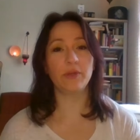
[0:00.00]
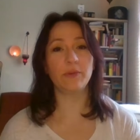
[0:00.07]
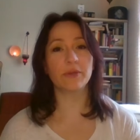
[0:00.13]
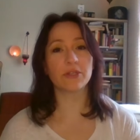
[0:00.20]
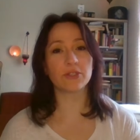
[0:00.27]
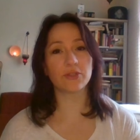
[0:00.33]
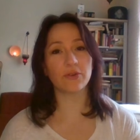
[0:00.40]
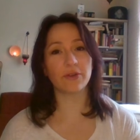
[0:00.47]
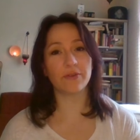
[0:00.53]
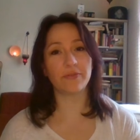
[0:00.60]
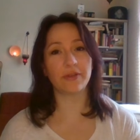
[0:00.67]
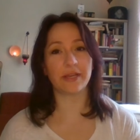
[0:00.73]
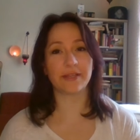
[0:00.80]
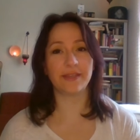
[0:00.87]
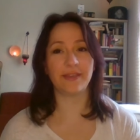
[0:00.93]
We were sort of
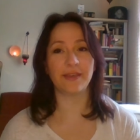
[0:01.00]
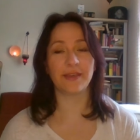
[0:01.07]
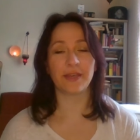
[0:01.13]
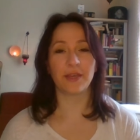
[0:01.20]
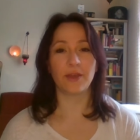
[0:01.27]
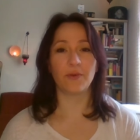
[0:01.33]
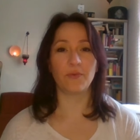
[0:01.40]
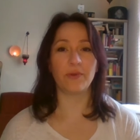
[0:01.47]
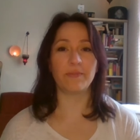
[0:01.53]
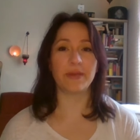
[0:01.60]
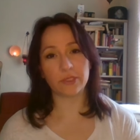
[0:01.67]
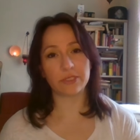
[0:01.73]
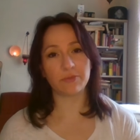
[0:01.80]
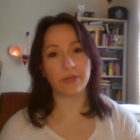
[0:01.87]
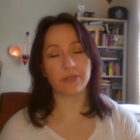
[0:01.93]
lucky. We
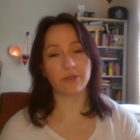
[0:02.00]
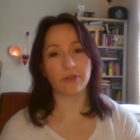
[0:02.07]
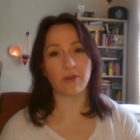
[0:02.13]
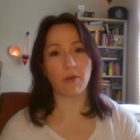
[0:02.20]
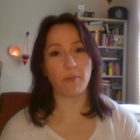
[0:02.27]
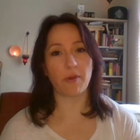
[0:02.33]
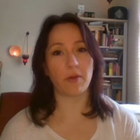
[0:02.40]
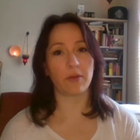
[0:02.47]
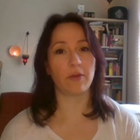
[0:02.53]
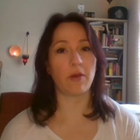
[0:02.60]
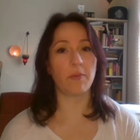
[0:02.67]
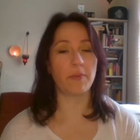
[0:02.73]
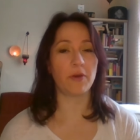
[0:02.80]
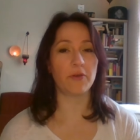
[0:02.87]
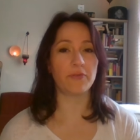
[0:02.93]
once went on a hop-on,
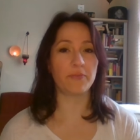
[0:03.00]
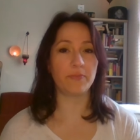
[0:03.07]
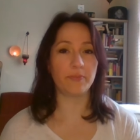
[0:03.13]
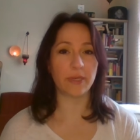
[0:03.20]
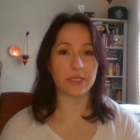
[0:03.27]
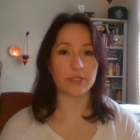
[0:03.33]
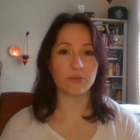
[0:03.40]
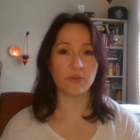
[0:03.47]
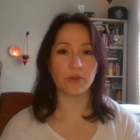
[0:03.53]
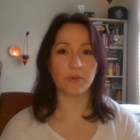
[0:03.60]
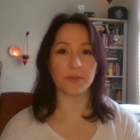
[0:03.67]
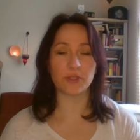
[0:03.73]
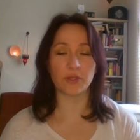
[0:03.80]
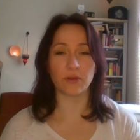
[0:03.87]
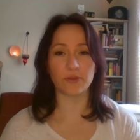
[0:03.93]
hop-off bus tour,
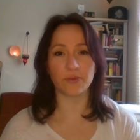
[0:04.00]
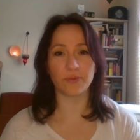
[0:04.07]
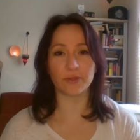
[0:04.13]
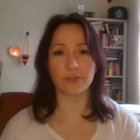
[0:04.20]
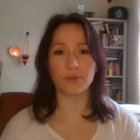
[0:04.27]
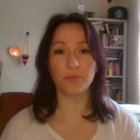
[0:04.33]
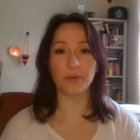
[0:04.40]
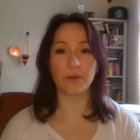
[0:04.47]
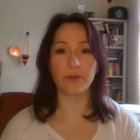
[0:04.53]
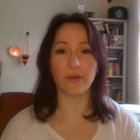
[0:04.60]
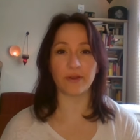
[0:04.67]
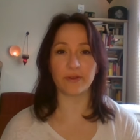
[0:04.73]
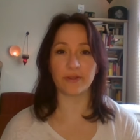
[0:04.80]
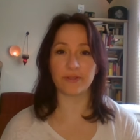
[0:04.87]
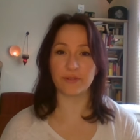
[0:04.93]
which also was super
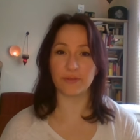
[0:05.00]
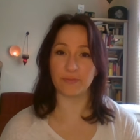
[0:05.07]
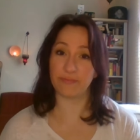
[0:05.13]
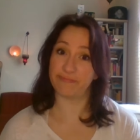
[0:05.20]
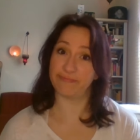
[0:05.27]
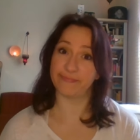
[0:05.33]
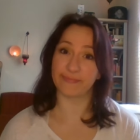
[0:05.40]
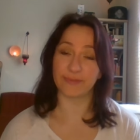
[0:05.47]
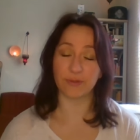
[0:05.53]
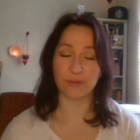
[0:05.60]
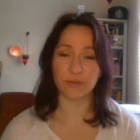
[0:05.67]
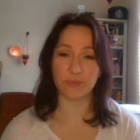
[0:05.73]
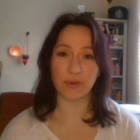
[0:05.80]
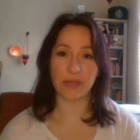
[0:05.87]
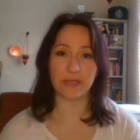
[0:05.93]
crowded. So no
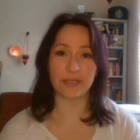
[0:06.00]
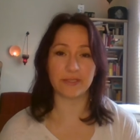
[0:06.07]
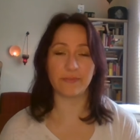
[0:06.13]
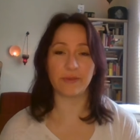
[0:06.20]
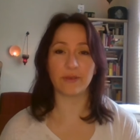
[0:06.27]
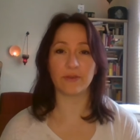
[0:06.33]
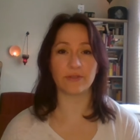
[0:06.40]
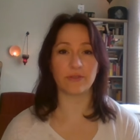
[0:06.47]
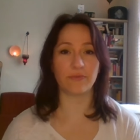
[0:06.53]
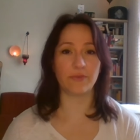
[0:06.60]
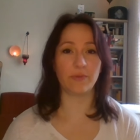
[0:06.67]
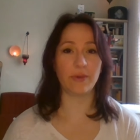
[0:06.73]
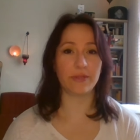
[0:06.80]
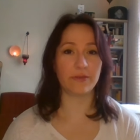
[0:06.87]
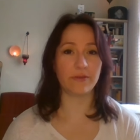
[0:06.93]
surprise because of
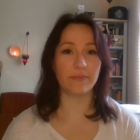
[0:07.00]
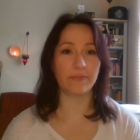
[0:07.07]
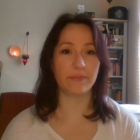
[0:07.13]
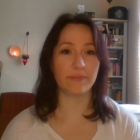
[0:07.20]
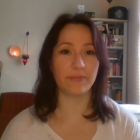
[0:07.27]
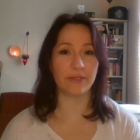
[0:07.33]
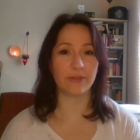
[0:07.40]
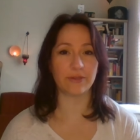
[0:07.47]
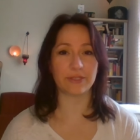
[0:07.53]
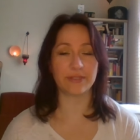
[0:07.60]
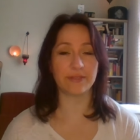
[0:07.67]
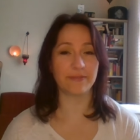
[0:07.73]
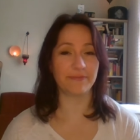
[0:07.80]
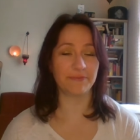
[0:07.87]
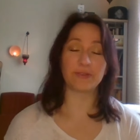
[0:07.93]
the weather, because
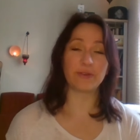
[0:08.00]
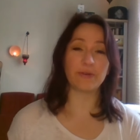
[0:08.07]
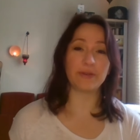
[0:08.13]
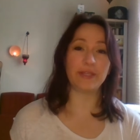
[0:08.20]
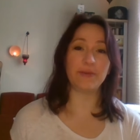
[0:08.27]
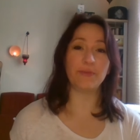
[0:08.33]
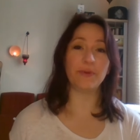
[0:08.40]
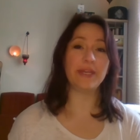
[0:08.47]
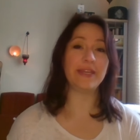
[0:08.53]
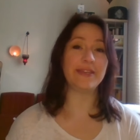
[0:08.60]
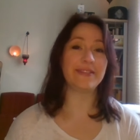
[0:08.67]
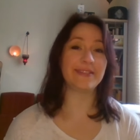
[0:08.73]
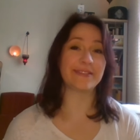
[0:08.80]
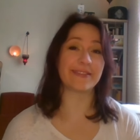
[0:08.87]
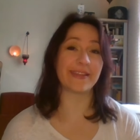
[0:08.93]
not only we
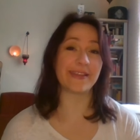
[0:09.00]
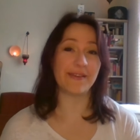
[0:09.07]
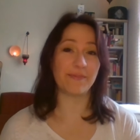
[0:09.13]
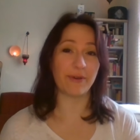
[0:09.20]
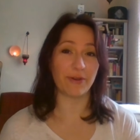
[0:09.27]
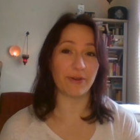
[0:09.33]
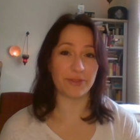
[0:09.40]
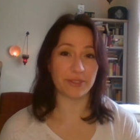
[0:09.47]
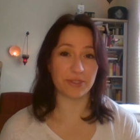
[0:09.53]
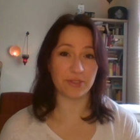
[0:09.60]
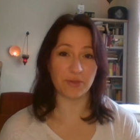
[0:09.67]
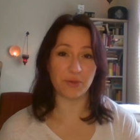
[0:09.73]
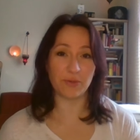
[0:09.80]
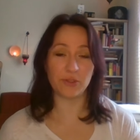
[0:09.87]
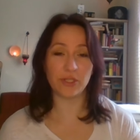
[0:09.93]
did think about this
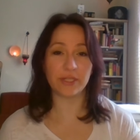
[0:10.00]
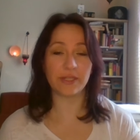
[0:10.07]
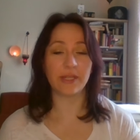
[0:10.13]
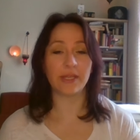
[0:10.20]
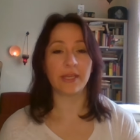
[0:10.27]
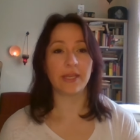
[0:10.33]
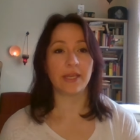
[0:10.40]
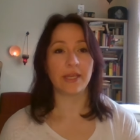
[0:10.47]
solution,